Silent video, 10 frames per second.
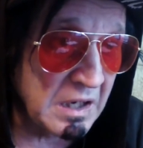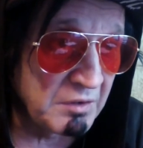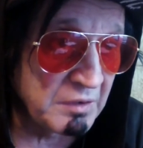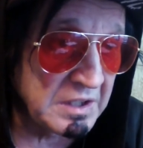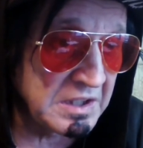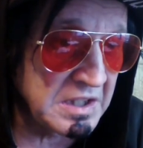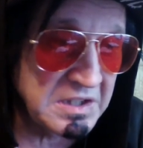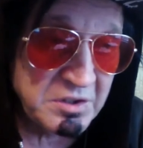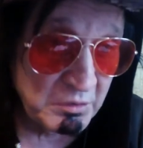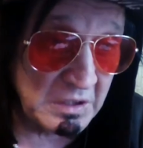right?
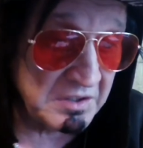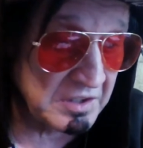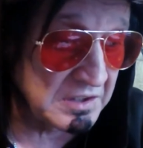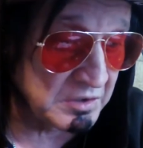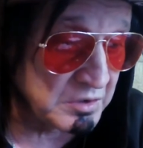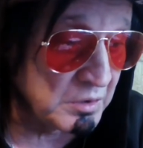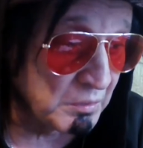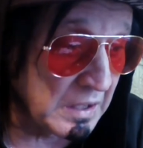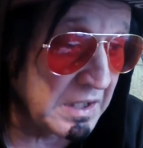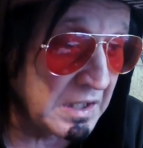It's a great thing to do,
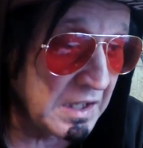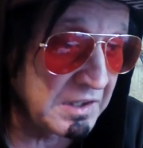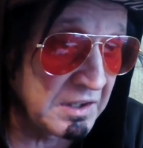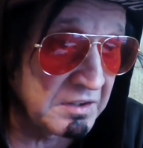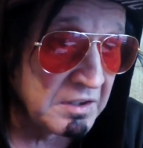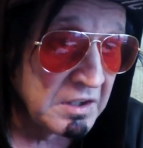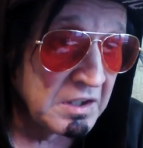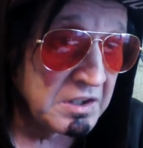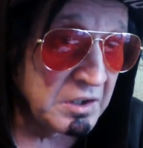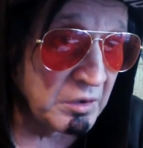right? And then
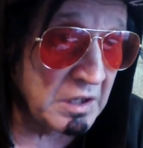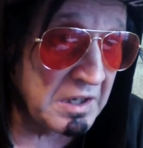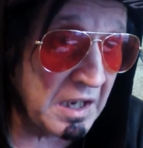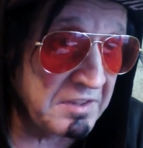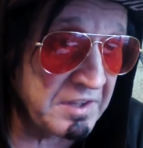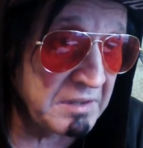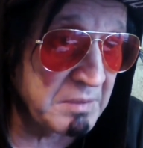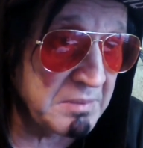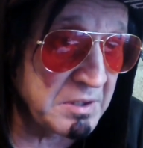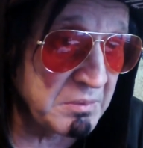I think
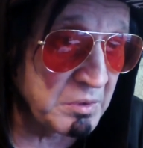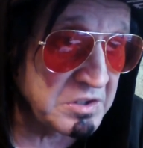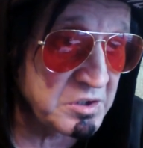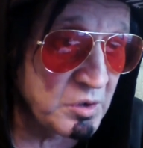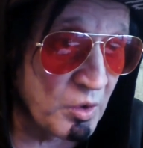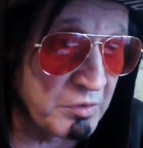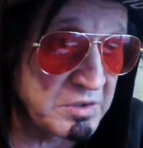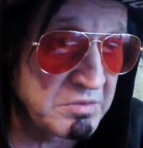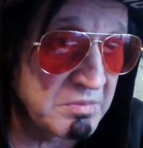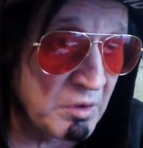maybe when
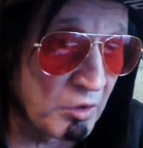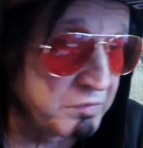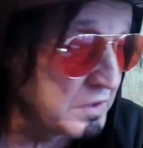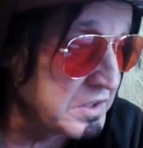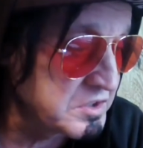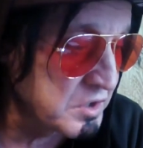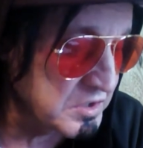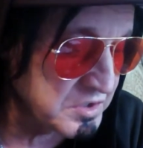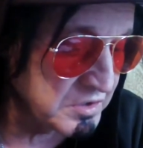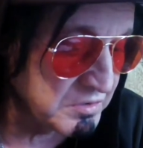COVID, hopefully it
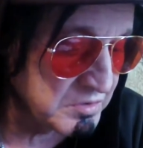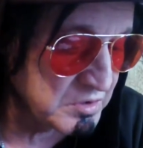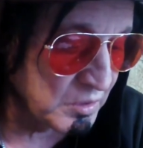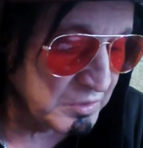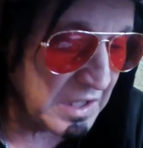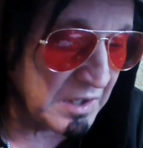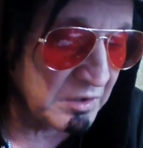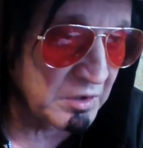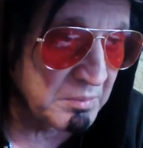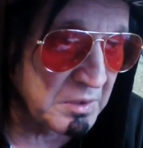starts to slow
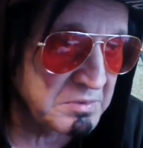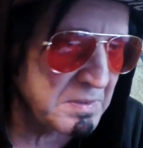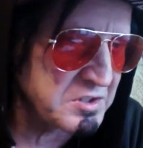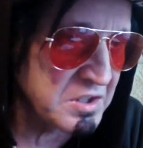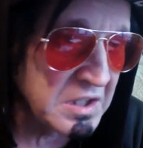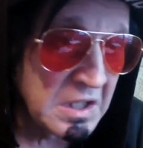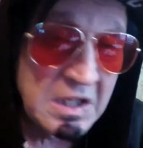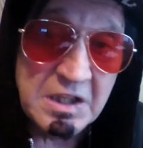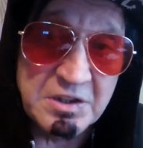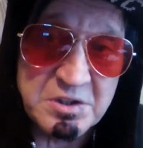down a little bit, especially
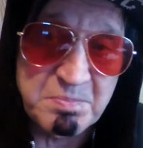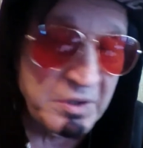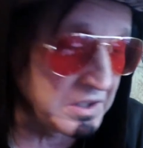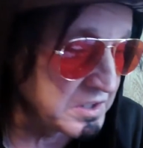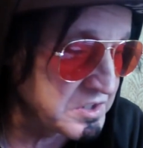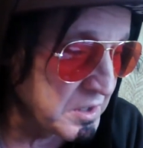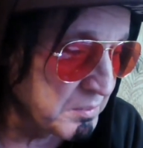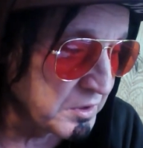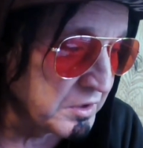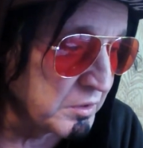in the spring and the
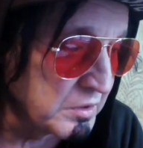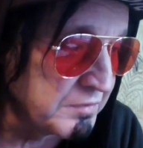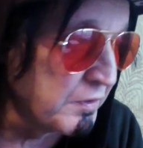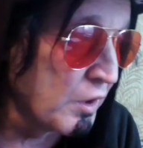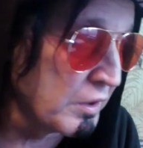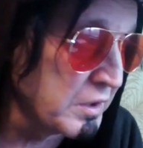summer and early fall.